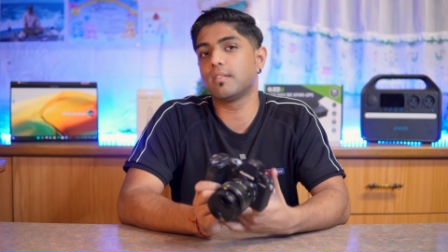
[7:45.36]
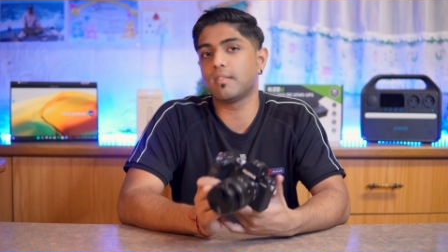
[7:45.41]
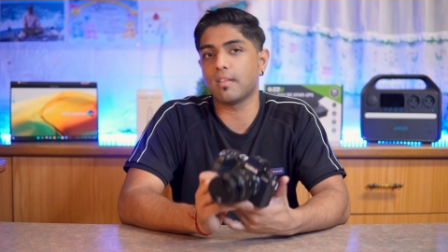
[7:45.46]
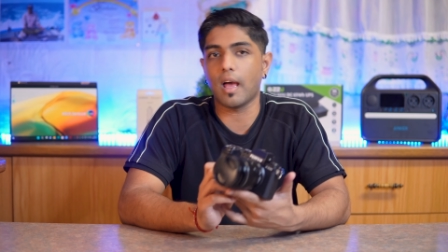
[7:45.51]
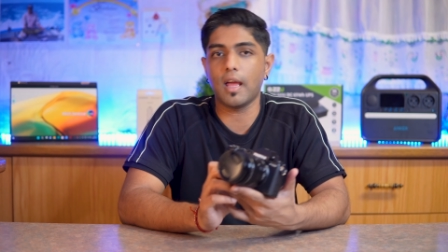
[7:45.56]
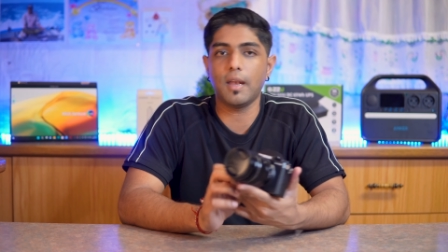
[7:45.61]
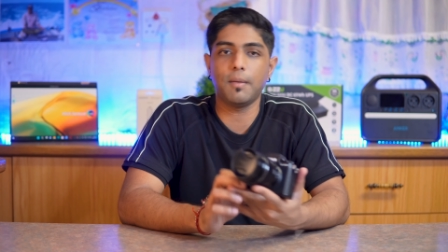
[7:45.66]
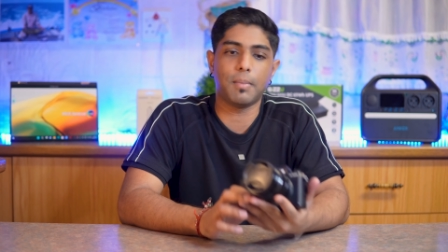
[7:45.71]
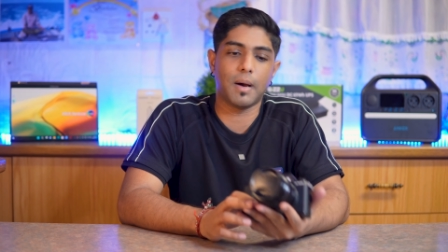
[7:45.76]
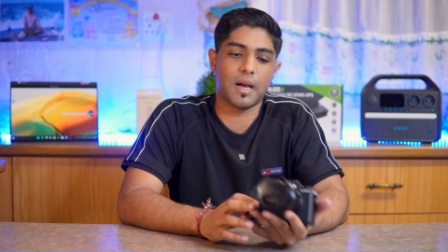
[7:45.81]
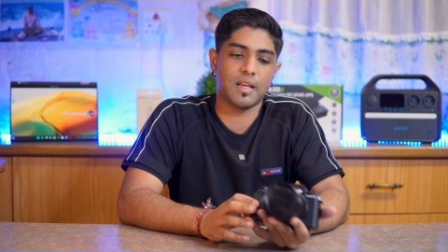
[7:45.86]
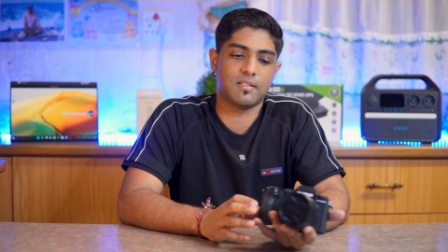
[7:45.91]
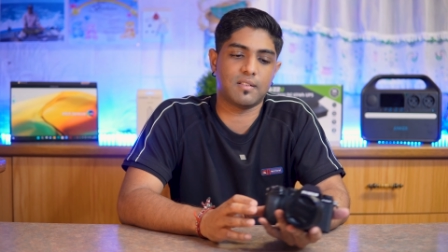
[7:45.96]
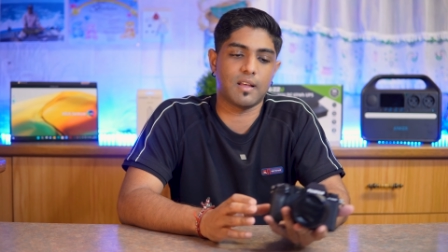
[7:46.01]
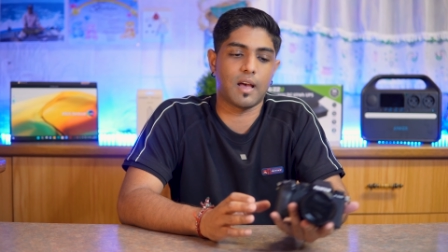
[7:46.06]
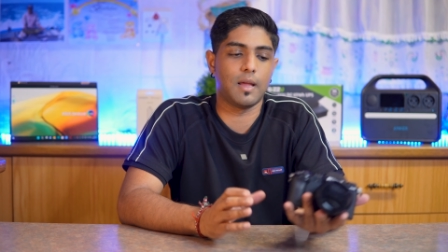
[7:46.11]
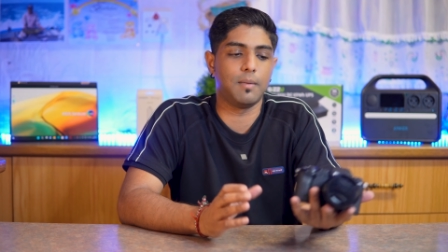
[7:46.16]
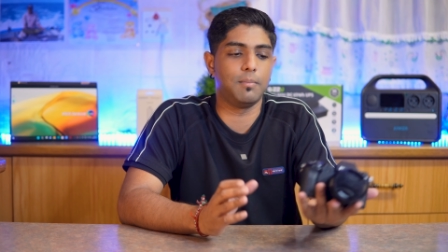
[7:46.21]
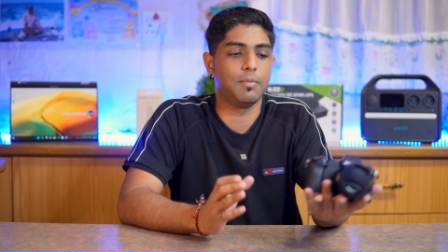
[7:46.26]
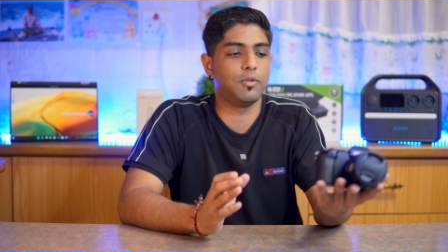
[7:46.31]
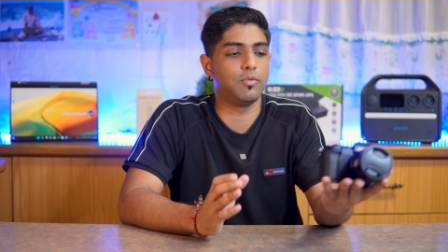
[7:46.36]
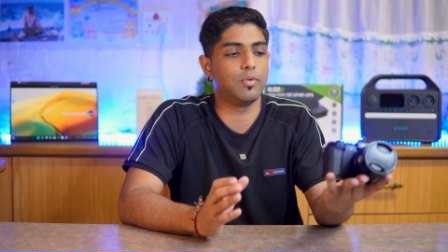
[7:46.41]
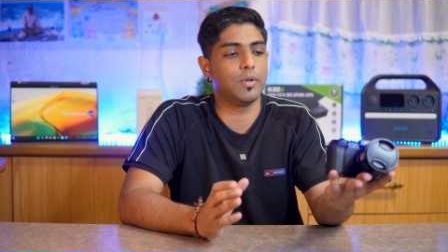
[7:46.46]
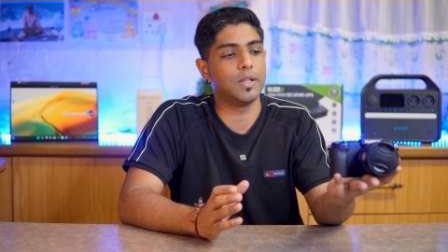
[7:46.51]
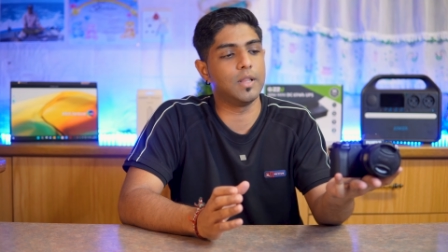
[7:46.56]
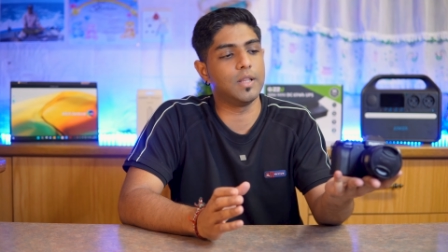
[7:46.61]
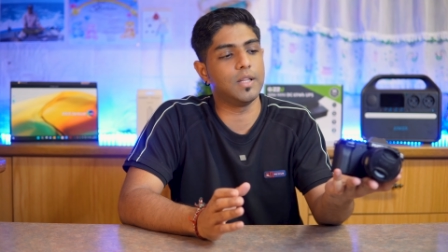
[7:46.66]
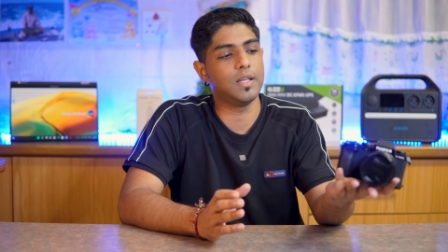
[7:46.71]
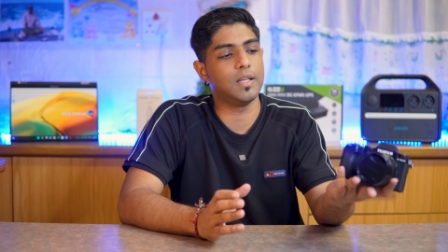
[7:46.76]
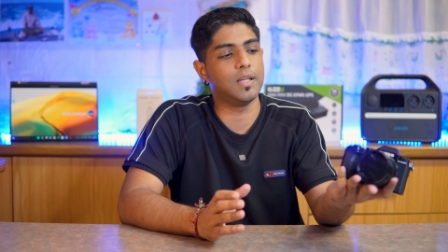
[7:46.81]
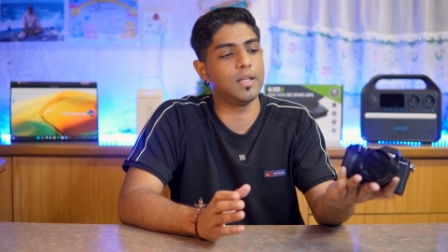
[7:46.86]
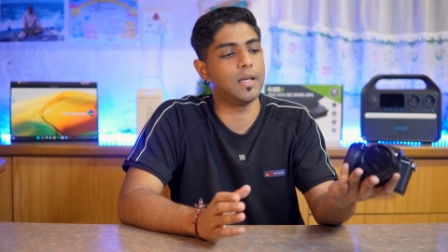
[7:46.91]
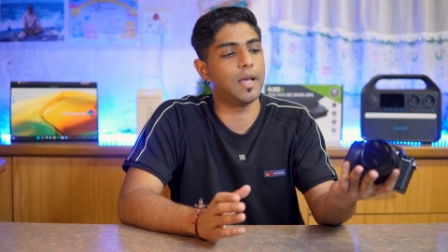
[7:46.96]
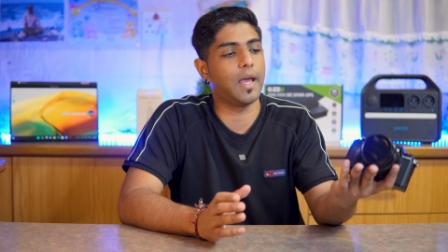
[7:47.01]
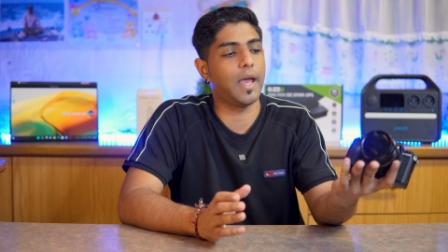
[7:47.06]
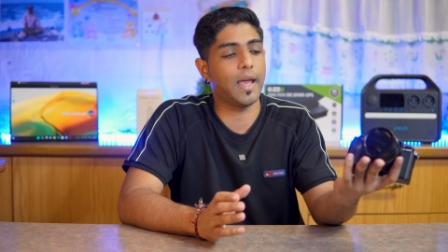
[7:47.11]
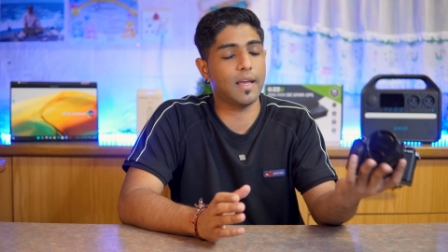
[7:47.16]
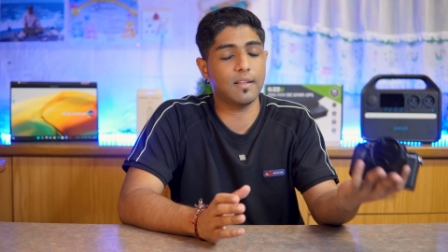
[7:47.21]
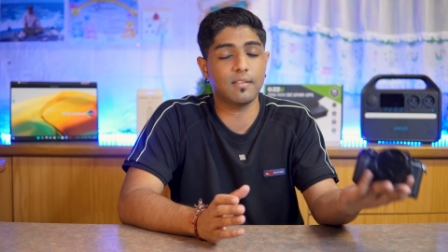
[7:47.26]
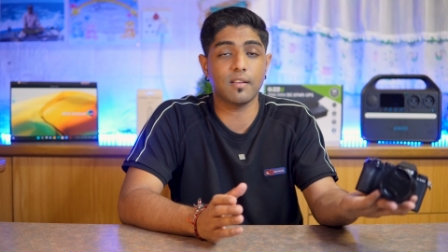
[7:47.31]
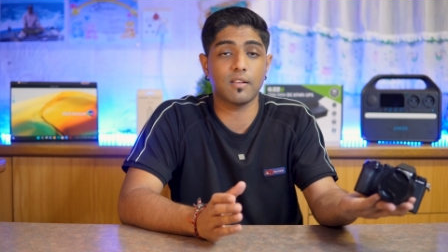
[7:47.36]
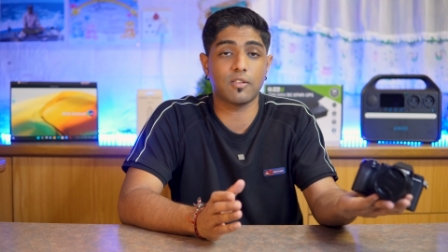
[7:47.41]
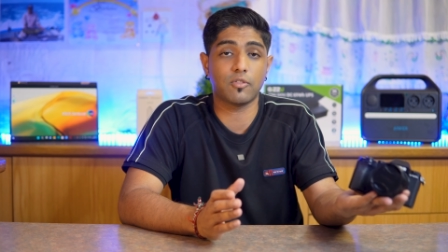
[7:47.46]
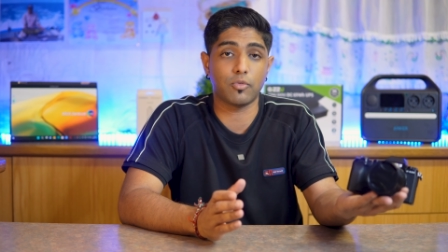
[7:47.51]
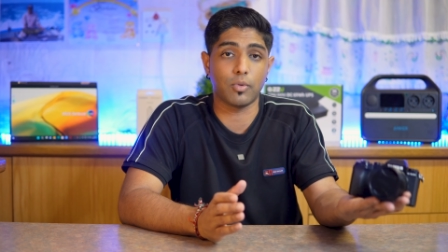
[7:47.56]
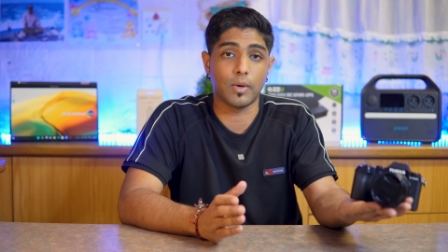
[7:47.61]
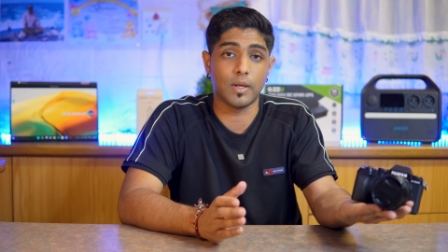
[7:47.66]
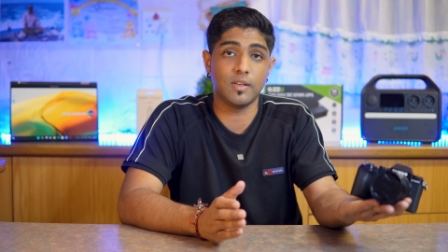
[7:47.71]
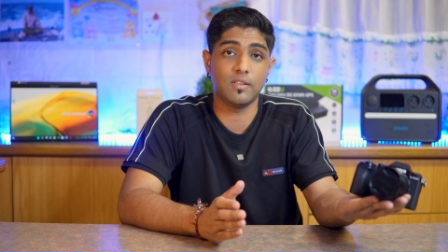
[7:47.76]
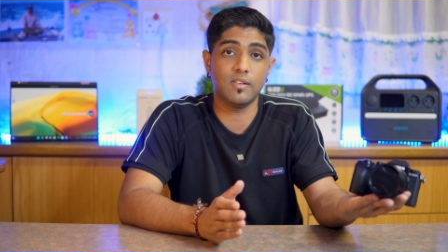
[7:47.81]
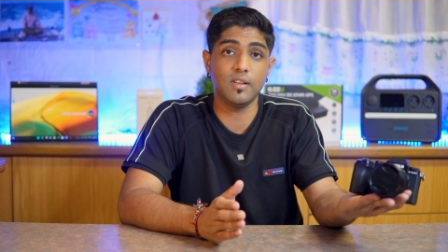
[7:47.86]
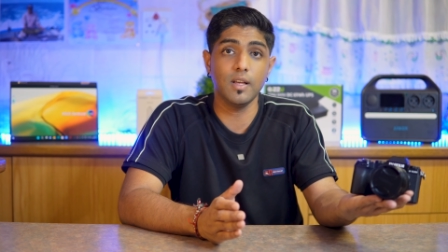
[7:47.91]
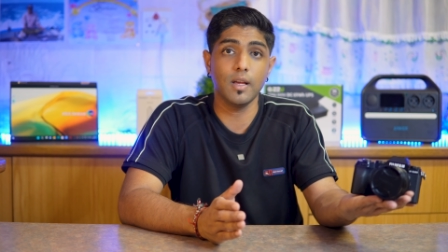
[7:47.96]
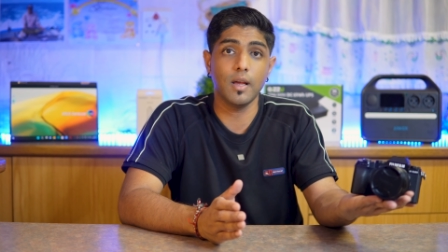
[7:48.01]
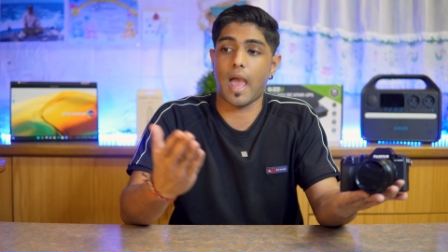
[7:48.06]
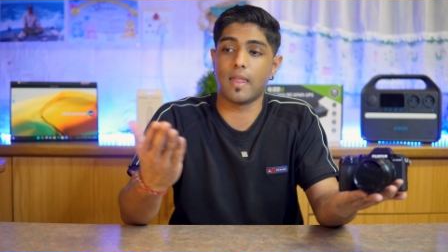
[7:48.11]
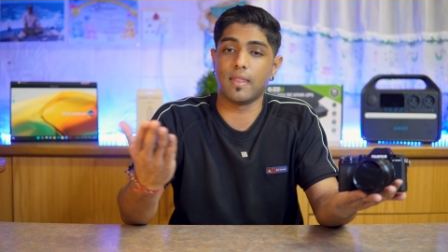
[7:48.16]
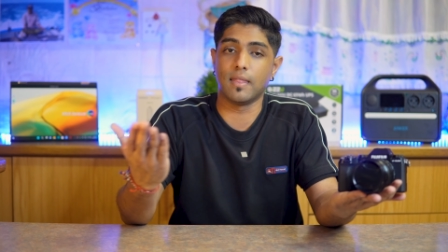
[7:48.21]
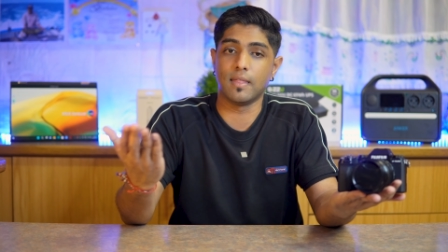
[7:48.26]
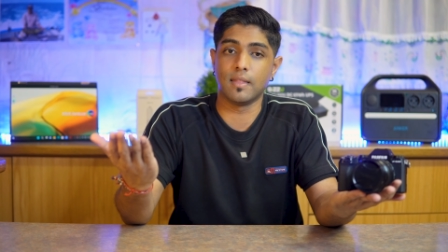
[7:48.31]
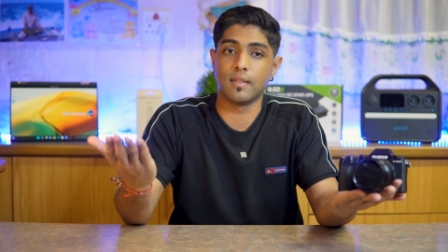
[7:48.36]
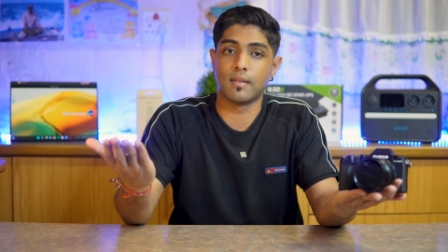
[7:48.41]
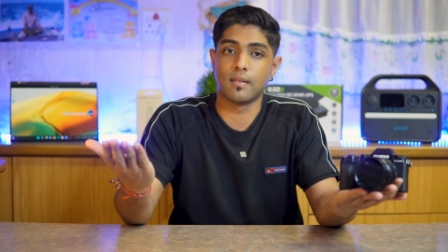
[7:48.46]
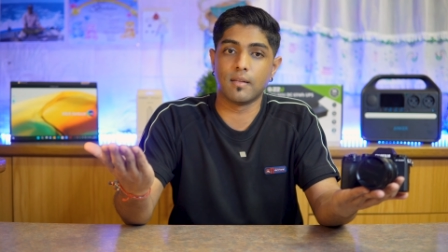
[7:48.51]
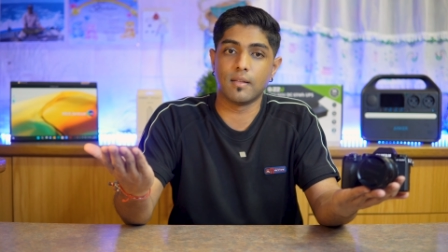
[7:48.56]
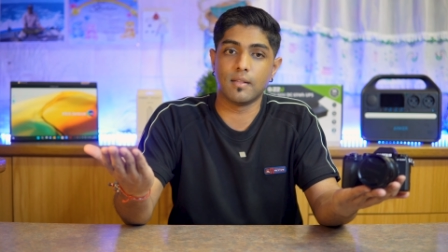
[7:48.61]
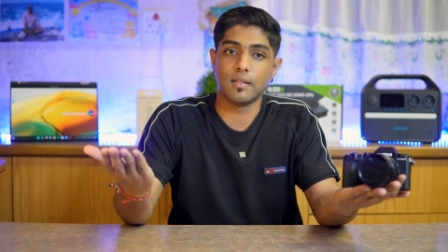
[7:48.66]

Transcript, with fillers: side by side between the XS20 and